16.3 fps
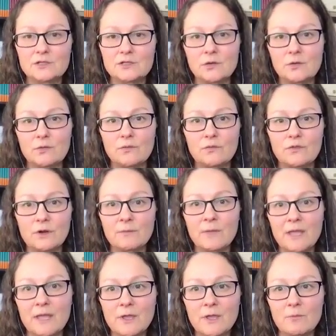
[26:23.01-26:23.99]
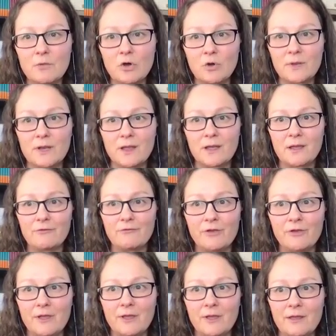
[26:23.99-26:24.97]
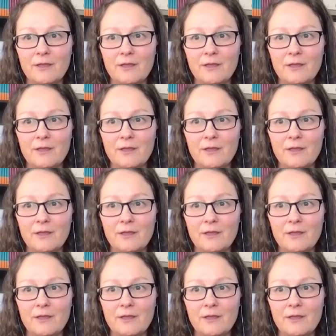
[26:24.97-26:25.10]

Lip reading: So there may be a moment of